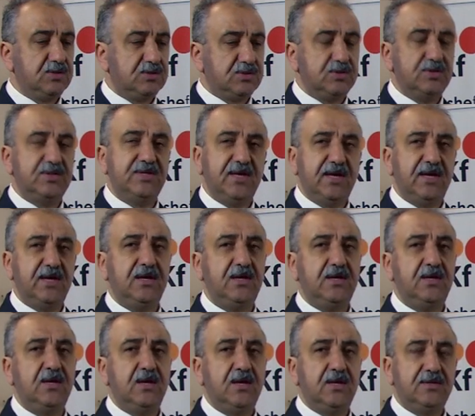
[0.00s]

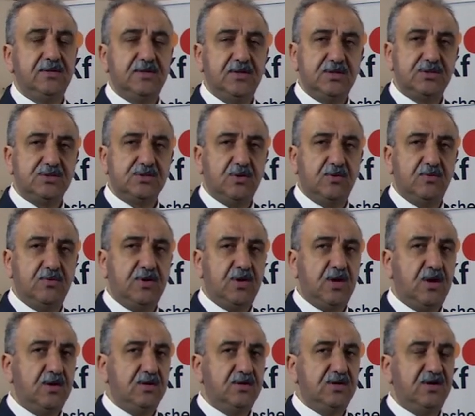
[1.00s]
today there is over
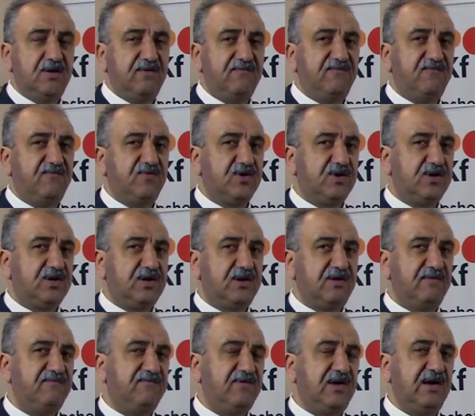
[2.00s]

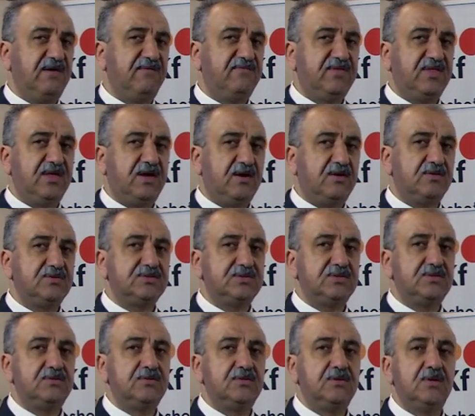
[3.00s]

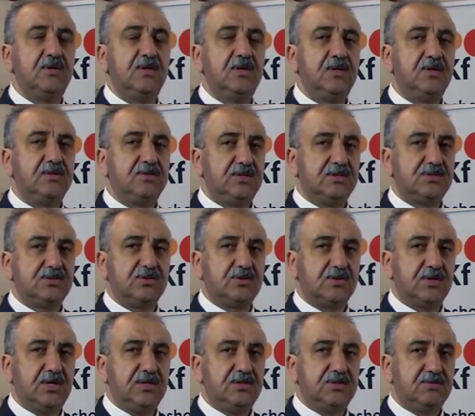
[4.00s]
145,000
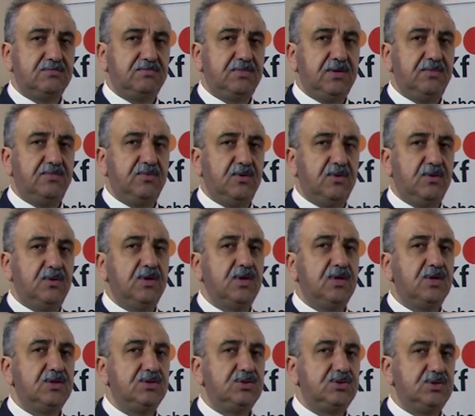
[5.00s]
dislocated people
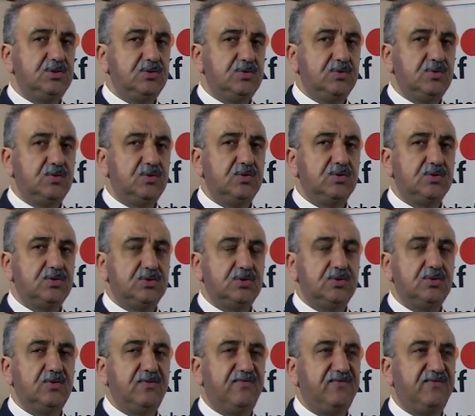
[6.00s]
due to